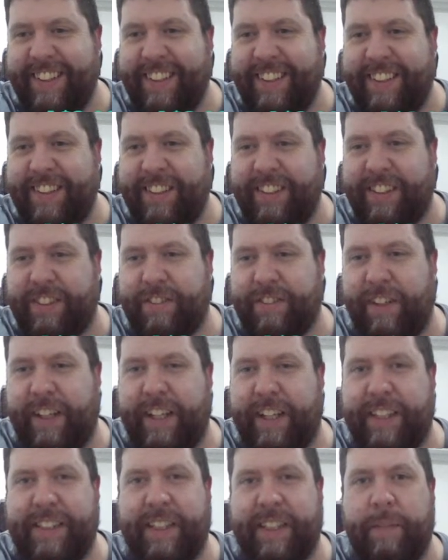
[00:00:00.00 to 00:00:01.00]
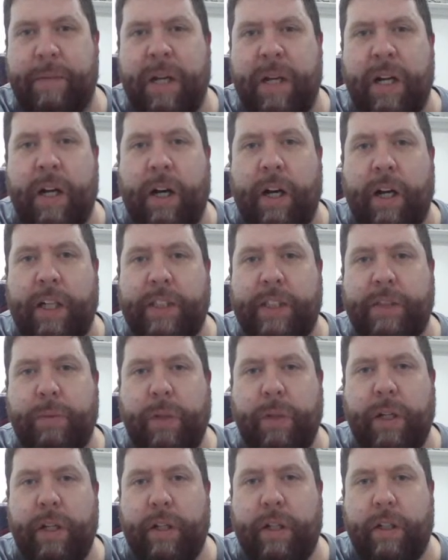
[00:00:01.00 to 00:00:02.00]
Looks fine outside. I just
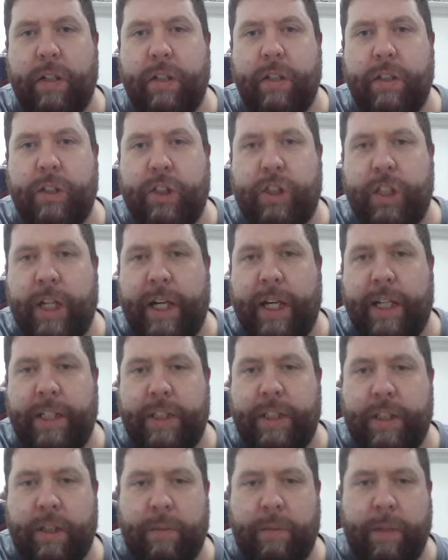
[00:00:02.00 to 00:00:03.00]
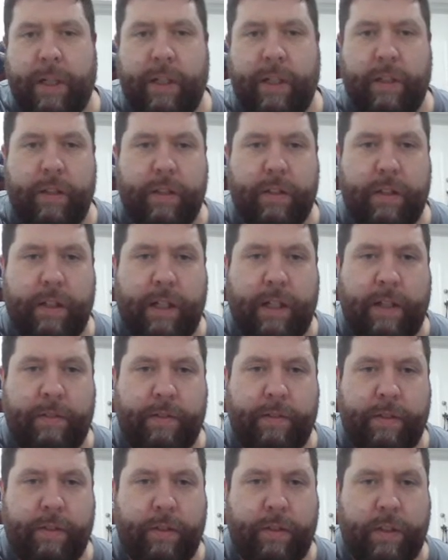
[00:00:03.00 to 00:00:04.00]
want to change. I might have
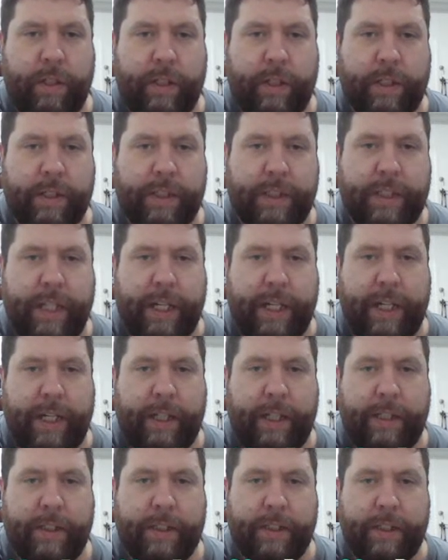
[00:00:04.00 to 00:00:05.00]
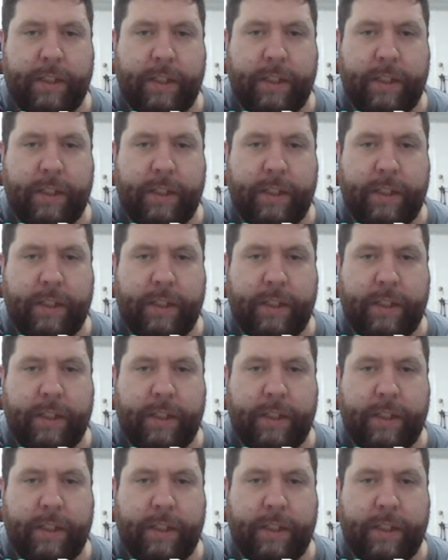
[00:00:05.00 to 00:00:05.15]
a look at the settings